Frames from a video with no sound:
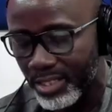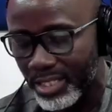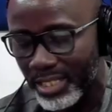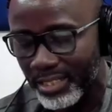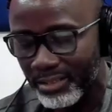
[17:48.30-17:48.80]

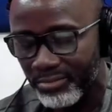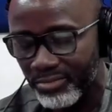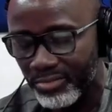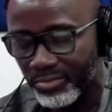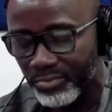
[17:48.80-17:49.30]
can
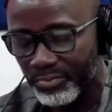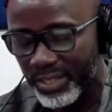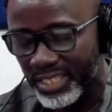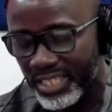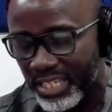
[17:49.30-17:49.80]

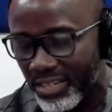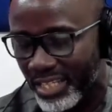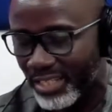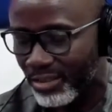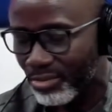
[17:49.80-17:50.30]
perceive
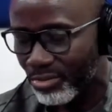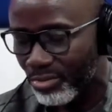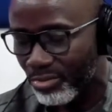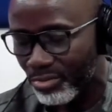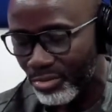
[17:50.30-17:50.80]
learning
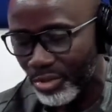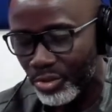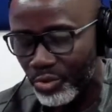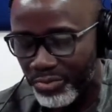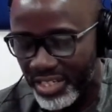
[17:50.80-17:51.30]
not
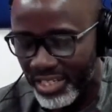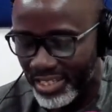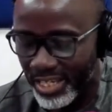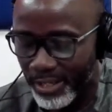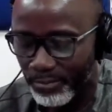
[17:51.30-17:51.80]
to be the
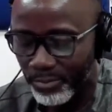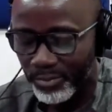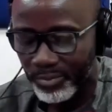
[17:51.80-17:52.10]
same